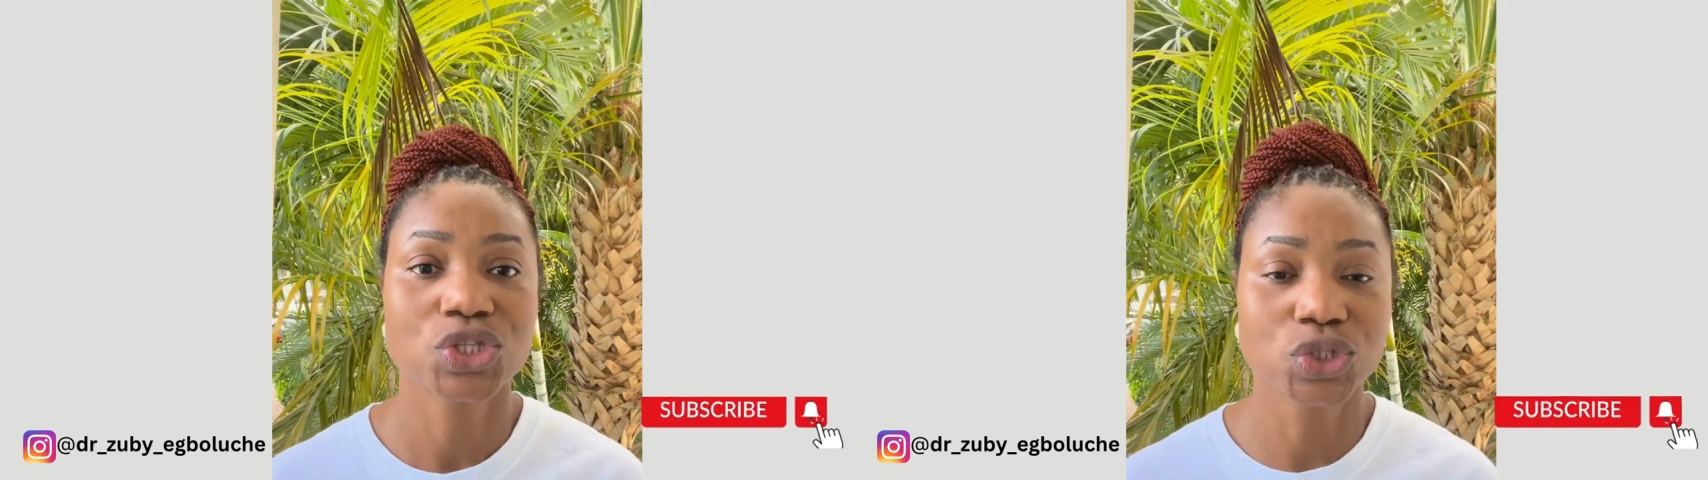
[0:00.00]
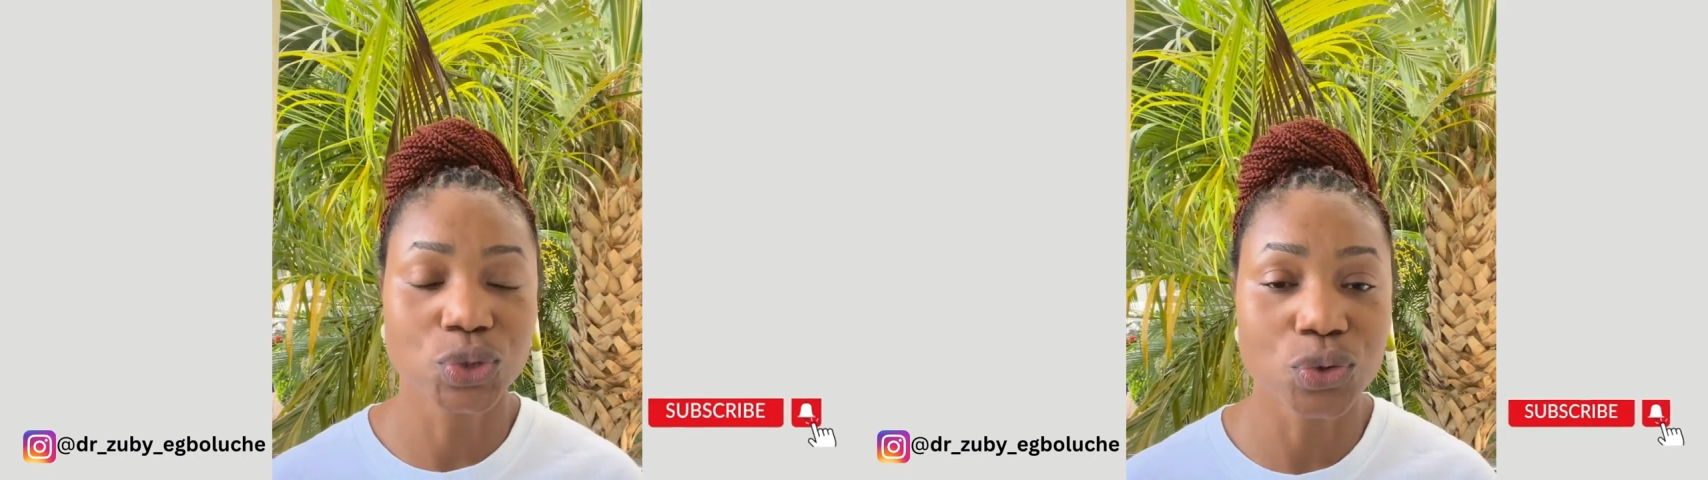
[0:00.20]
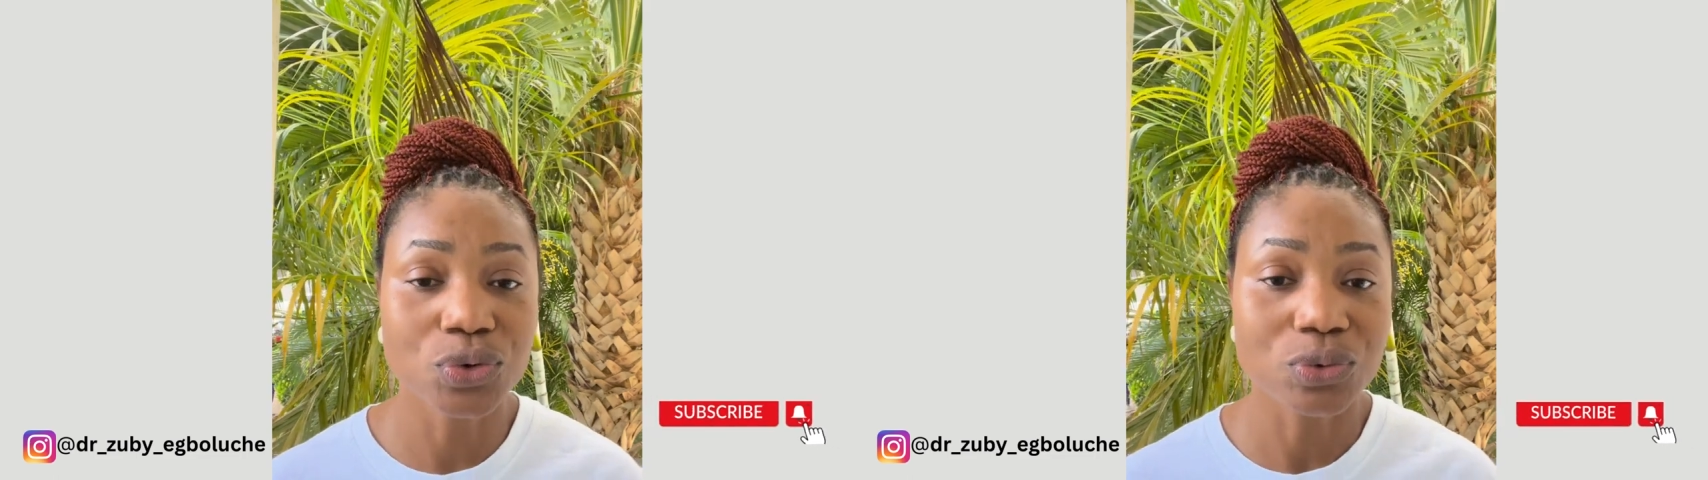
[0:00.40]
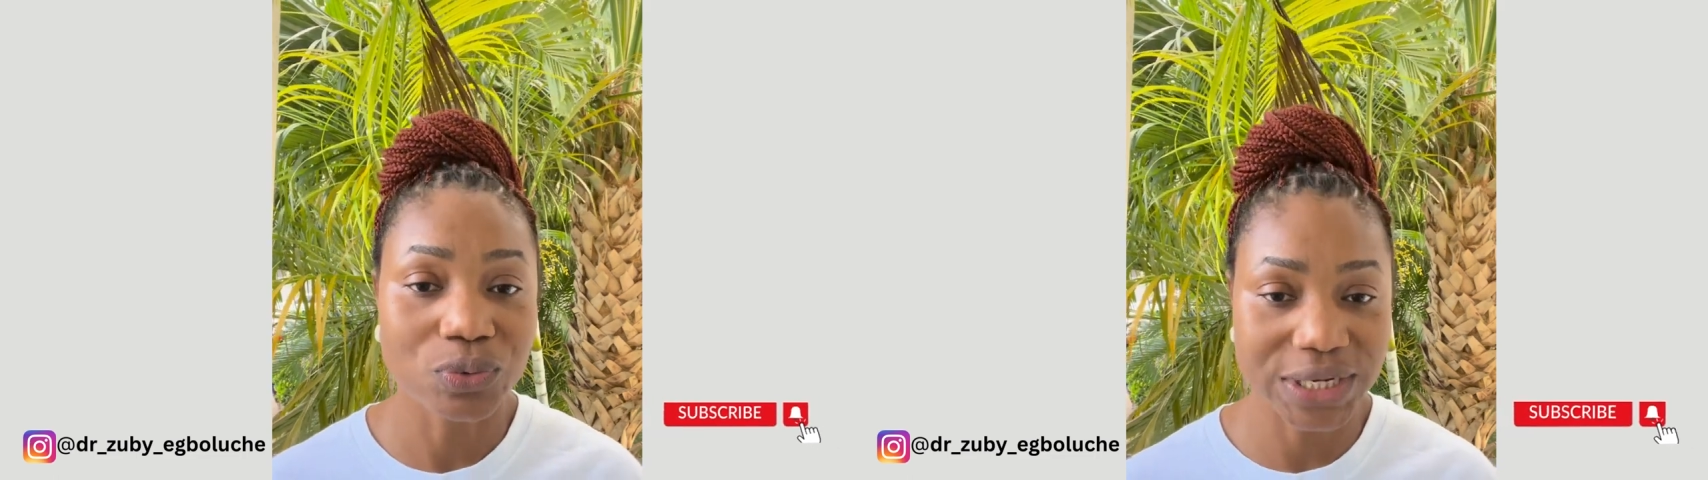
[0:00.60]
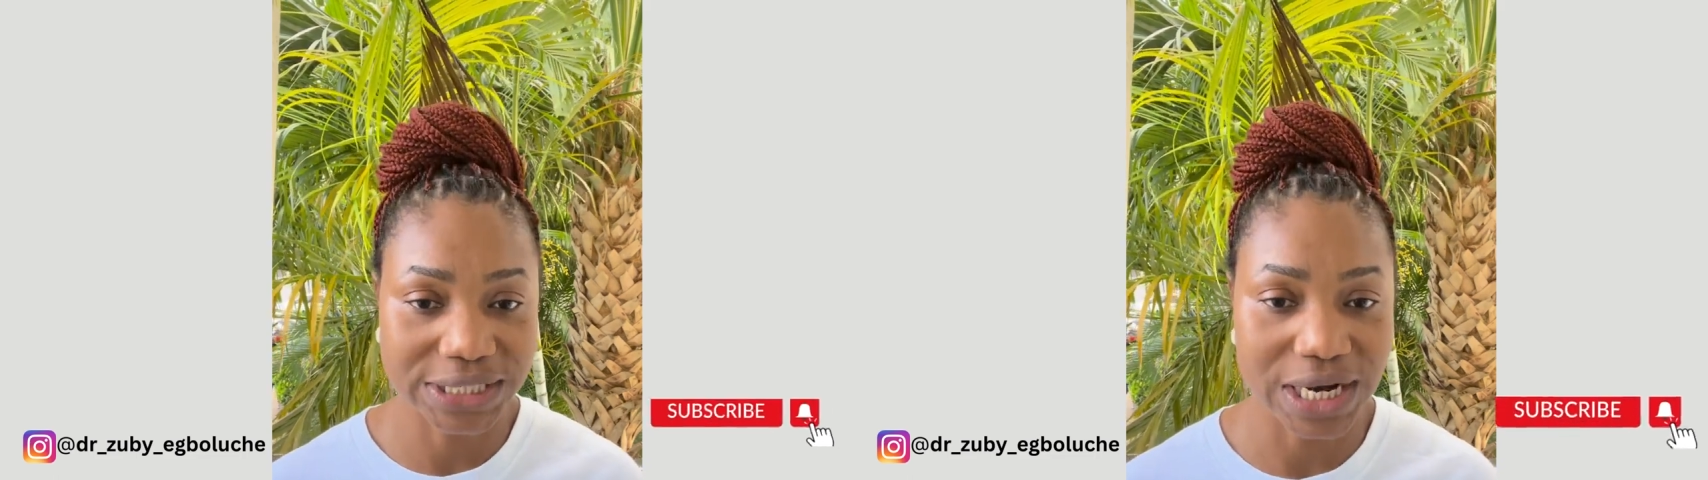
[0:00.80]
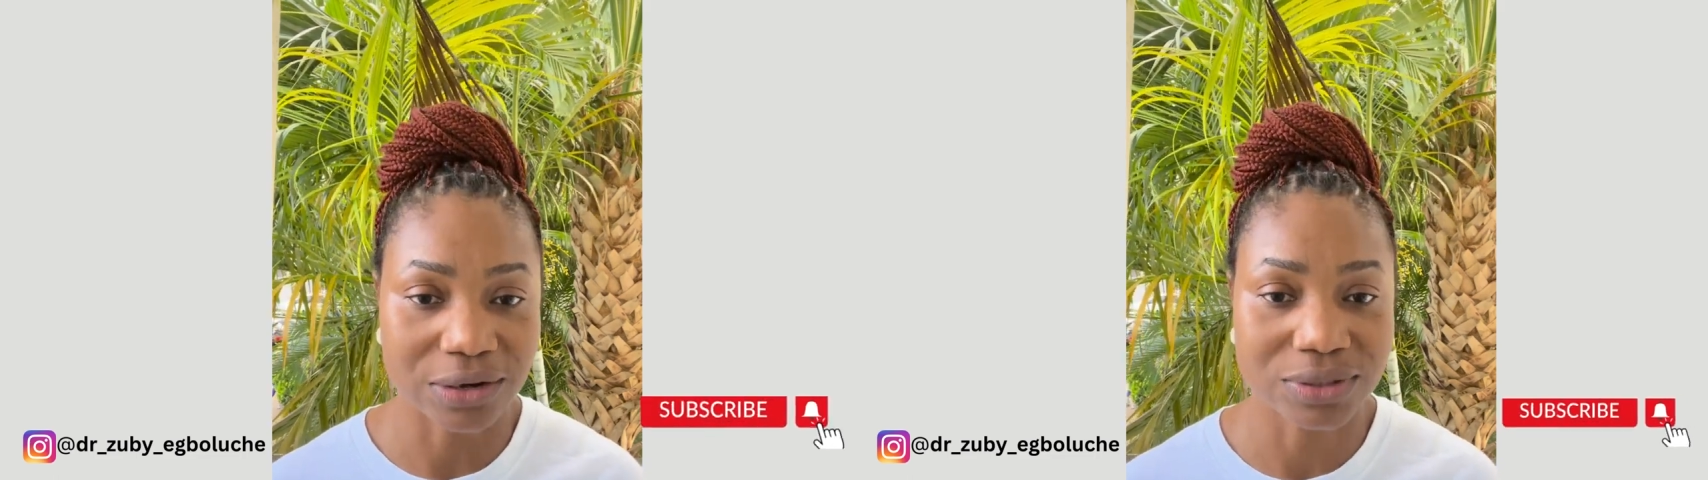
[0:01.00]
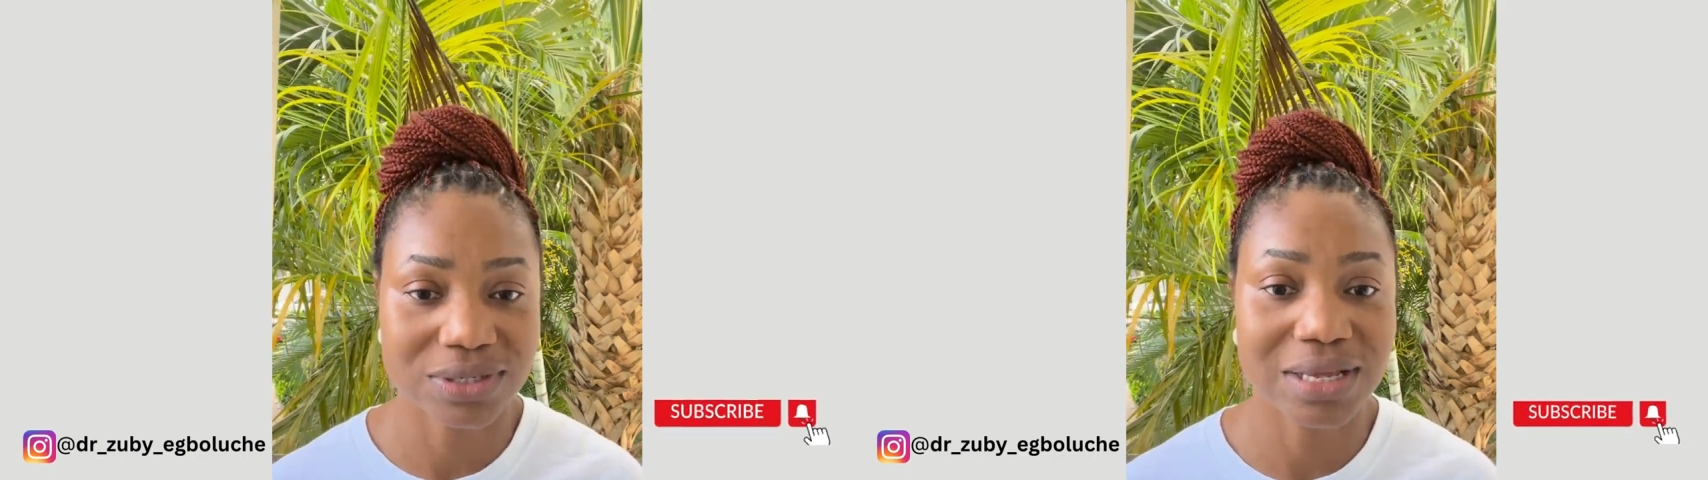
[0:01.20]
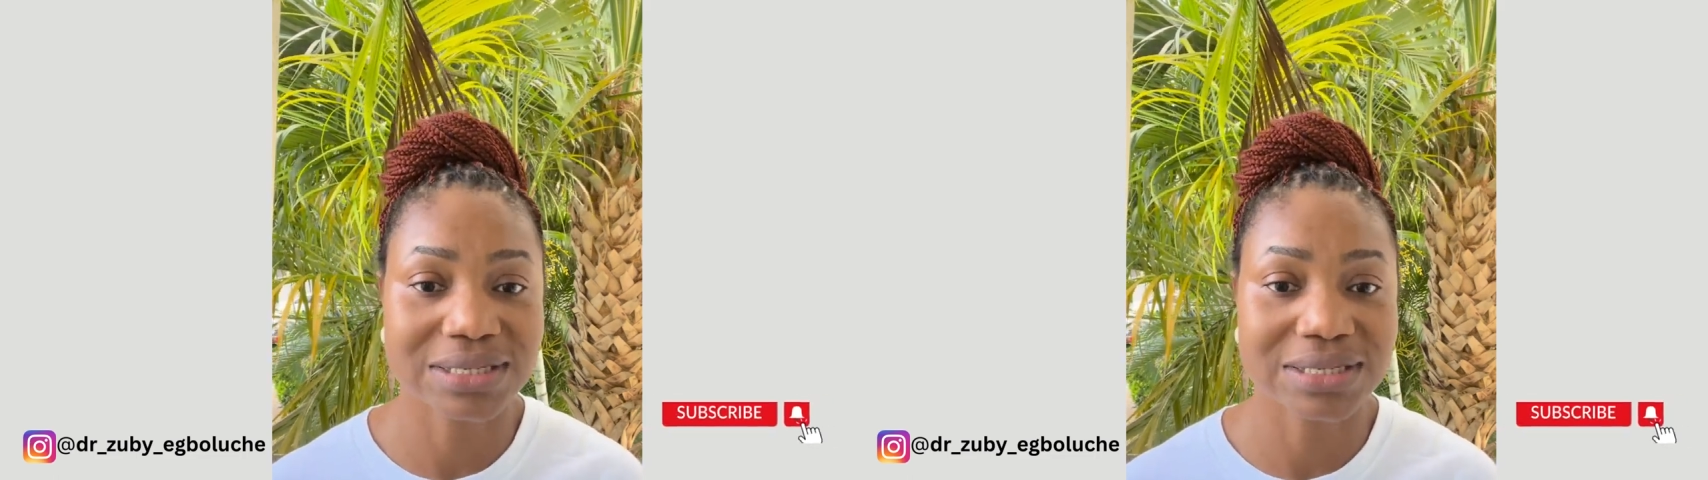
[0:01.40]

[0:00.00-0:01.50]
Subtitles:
to reach out.